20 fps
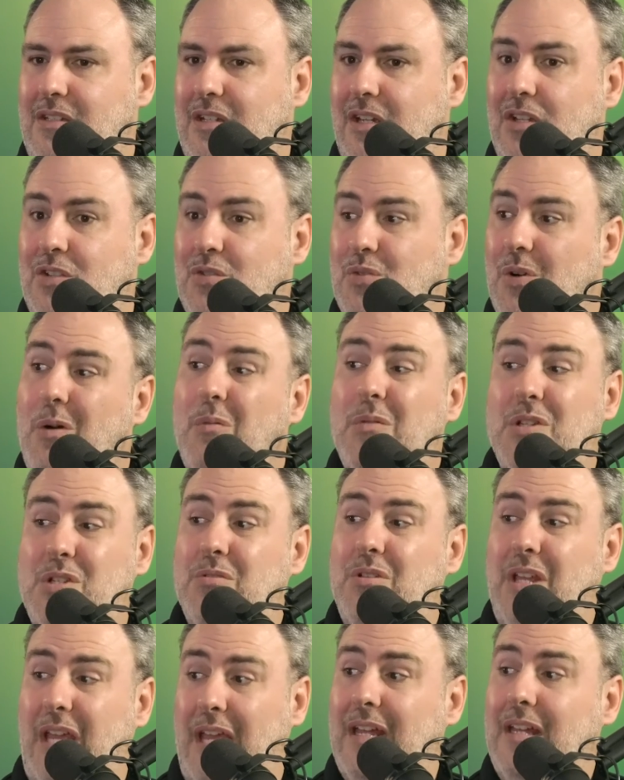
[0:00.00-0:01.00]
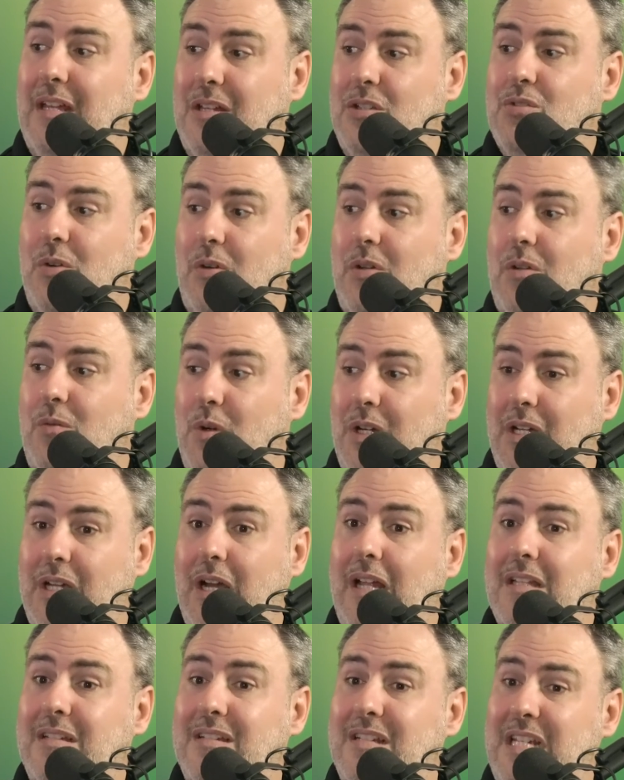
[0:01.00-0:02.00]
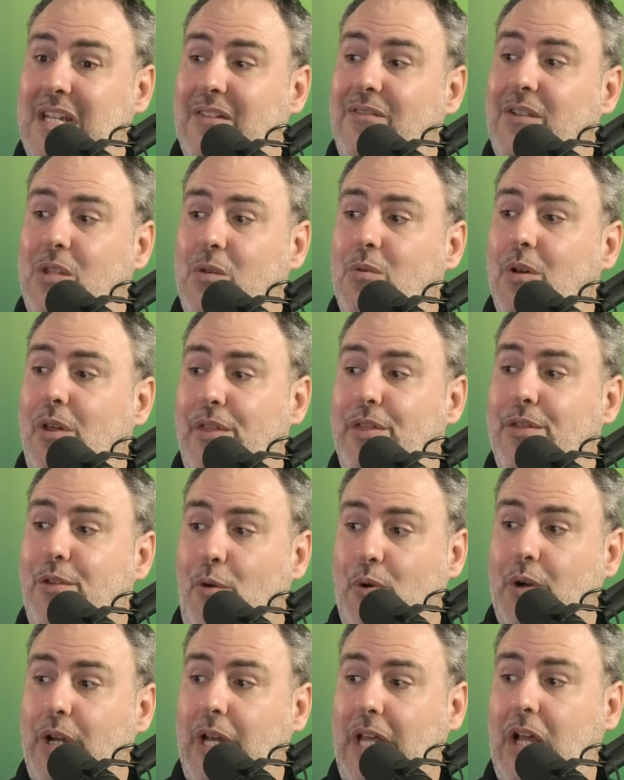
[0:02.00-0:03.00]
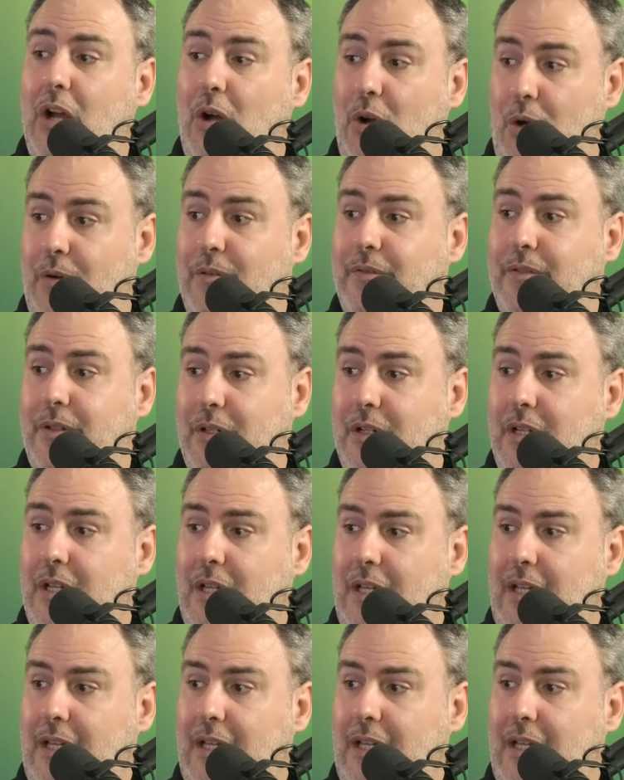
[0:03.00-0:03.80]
control what you can control, what God's given you authority over.